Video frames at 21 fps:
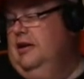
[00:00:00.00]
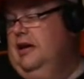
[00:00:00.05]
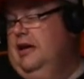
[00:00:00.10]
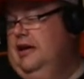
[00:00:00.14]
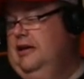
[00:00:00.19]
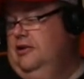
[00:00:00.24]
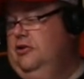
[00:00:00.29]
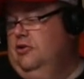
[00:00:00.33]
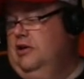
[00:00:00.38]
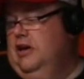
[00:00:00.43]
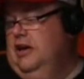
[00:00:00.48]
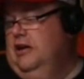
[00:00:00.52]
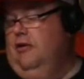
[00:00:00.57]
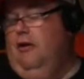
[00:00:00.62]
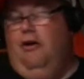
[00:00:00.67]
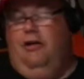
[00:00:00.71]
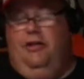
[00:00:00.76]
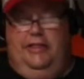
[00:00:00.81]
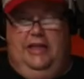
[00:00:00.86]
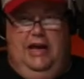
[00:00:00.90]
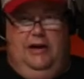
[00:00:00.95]
you get
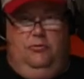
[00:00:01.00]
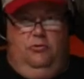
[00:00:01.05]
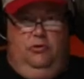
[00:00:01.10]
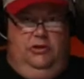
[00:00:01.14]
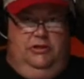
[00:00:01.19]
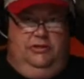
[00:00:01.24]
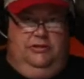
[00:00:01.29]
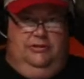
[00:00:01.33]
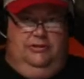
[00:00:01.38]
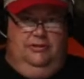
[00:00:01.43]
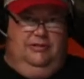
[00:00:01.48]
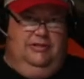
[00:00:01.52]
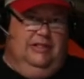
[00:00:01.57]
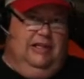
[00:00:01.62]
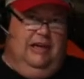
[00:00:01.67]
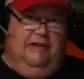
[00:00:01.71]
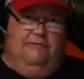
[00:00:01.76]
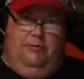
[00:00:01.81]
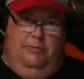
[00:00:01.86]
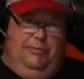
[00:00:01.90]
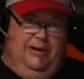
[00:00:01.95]
all that with
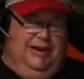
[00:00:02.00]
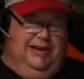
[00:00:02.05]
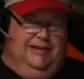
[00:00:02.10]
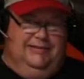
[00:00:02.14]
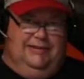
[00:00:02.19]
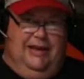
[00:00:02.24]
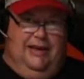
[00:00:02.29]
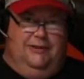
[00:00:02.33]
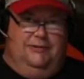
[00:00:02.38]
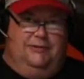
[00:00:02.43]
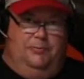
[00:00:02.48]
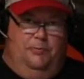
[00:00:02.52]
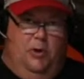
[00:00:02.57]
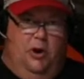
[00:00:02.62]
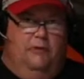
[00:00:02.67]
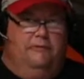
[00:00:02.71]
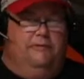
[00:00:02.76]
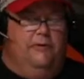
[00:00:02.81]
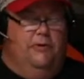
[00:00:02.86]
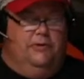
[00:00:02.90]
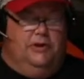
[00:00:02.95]
everybody's got a
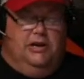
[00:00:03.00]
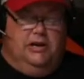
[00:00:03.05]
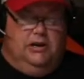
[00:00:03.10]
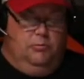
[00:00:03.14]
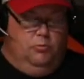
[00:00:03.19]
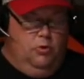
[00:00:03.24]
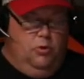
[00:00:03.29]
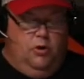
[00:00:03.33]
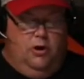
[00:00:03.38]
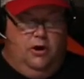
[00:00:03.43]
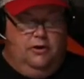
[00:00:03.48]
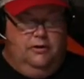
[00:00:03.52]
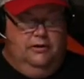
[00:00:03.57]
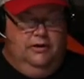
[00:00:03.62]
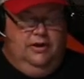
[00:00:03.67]
smartphone anymore.